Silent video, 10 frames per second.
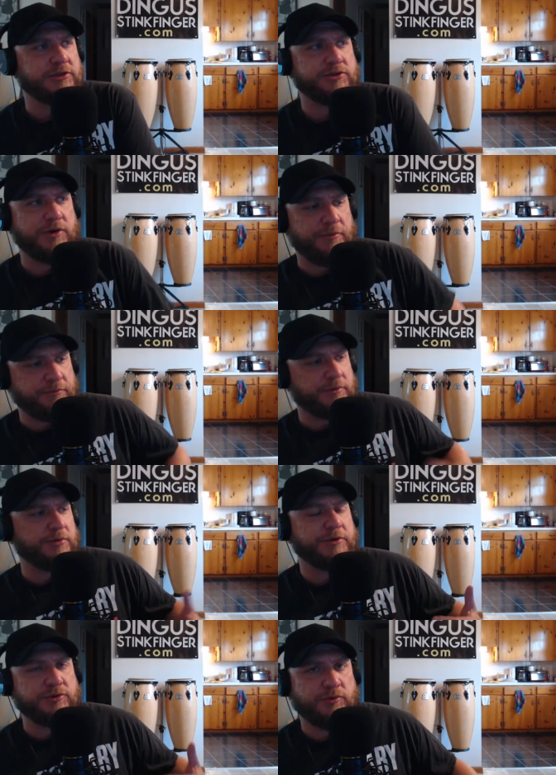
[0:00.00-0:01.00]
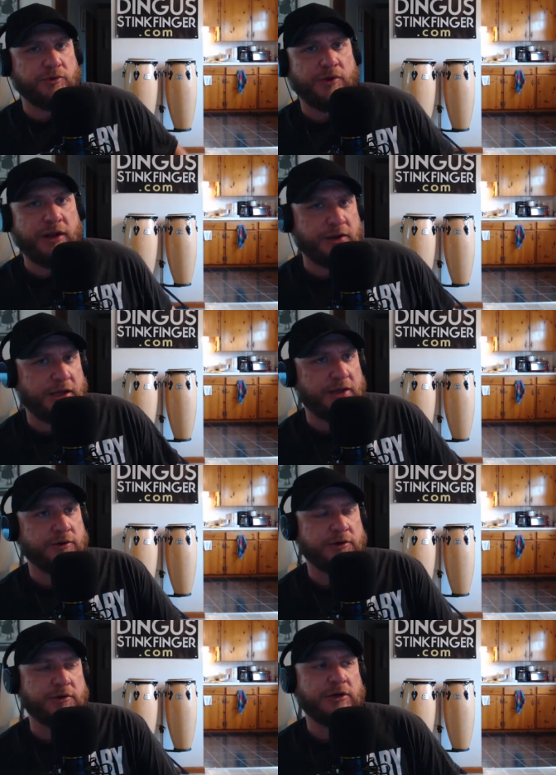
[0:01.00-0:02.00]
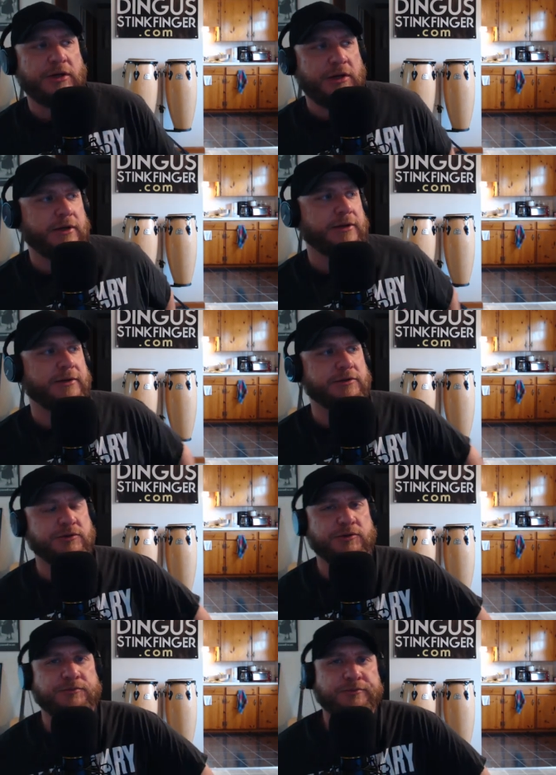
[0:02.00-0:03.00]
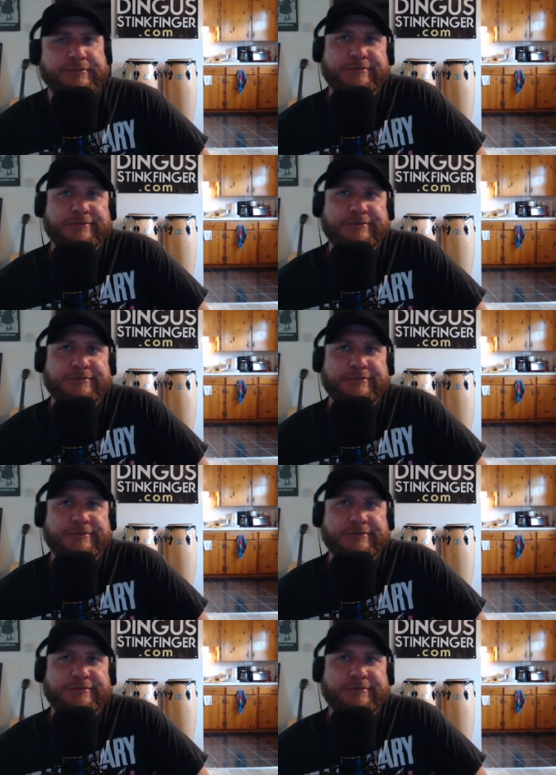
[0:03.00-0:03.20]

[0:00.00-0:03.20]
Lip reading: The two of them had been touring around together, and so